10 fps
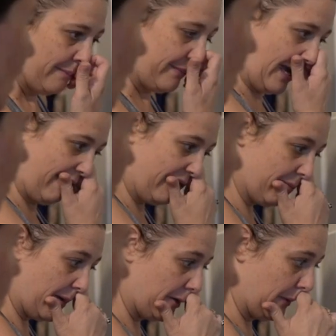But having a
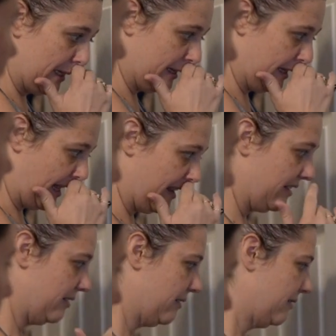better way to
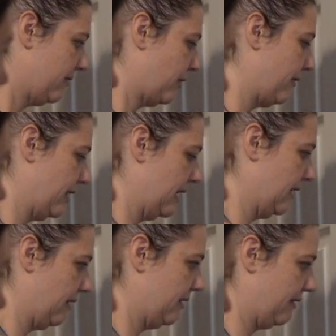for everything
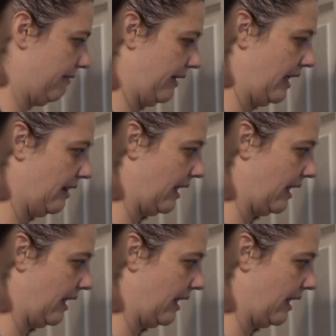to fit,